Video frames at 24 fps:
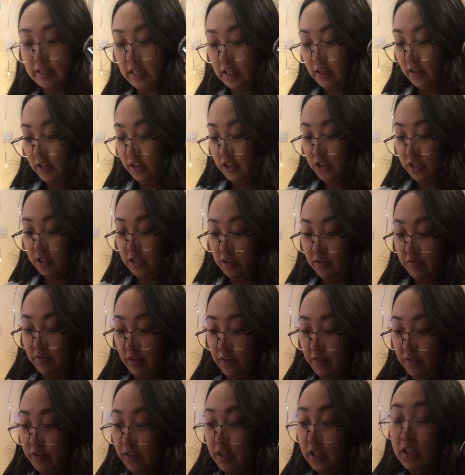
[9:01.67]
These are his
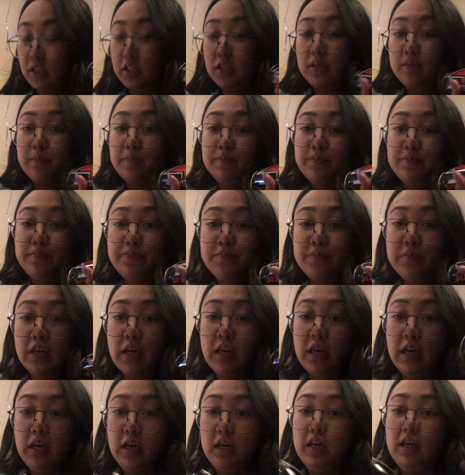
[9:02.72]
favorites.
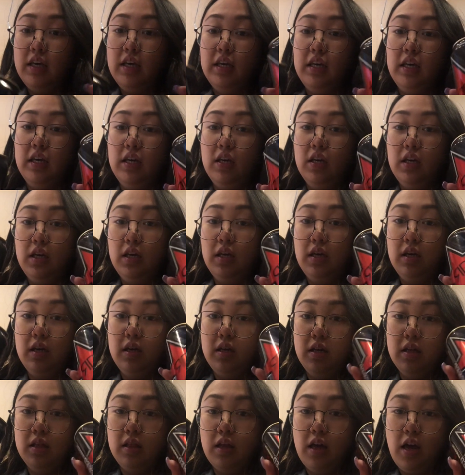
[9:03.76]

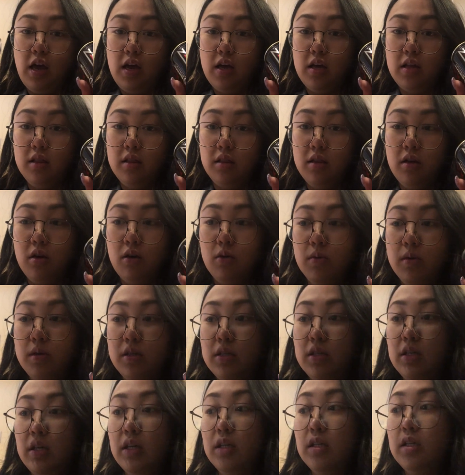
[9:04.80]
He like
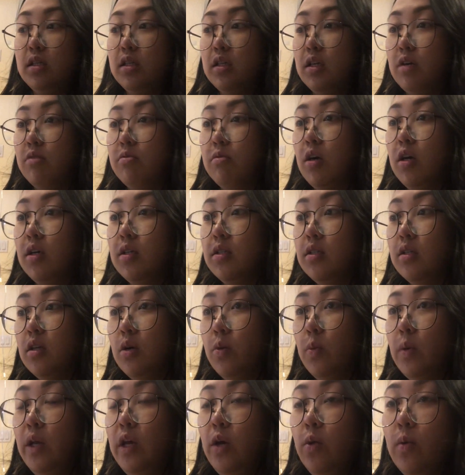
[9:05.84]
always gets a
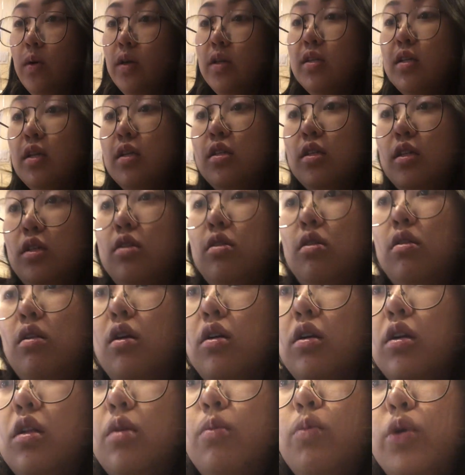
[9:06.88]
Rockstar when he works at six
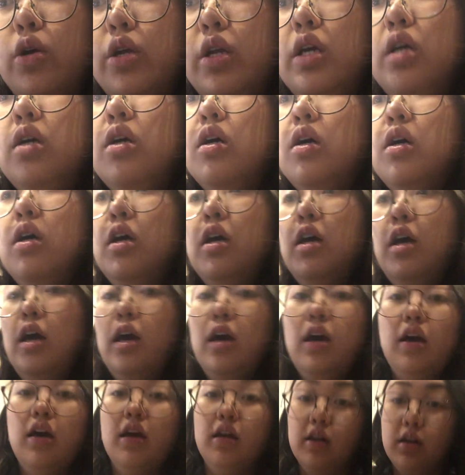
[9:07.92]
o'clock in the morning
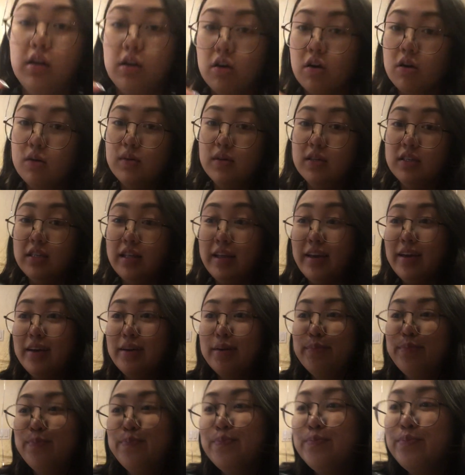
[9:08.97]
and they're always like
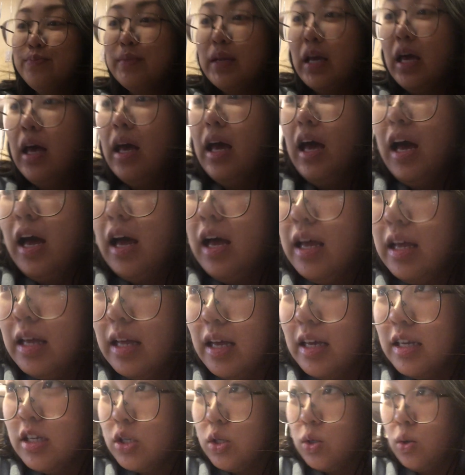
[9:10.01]

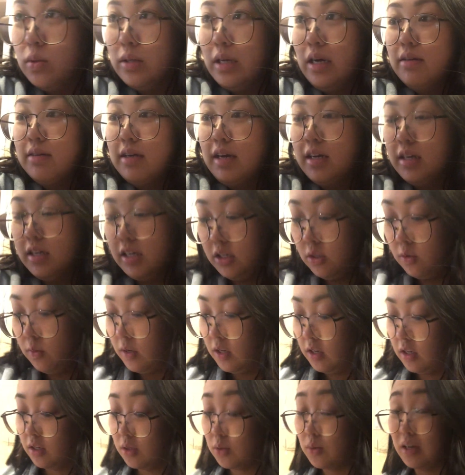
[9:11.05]
sold out at his
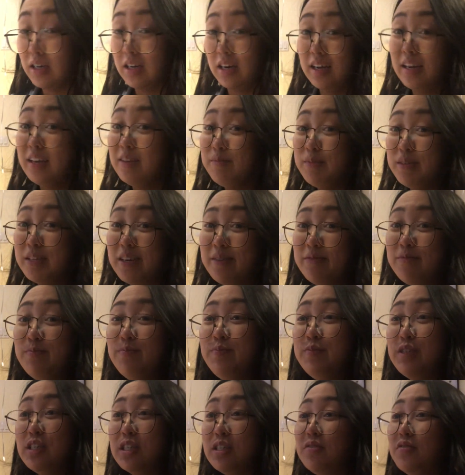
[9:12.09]
work so I got him some
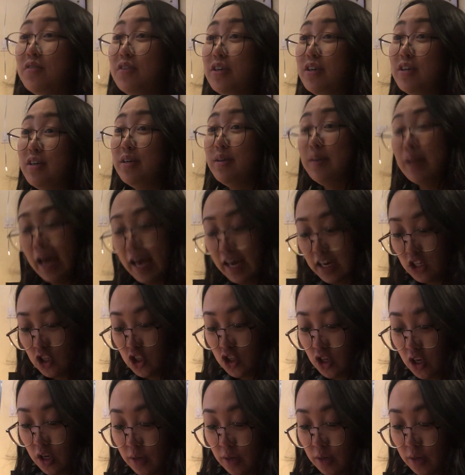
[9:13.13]
just for extra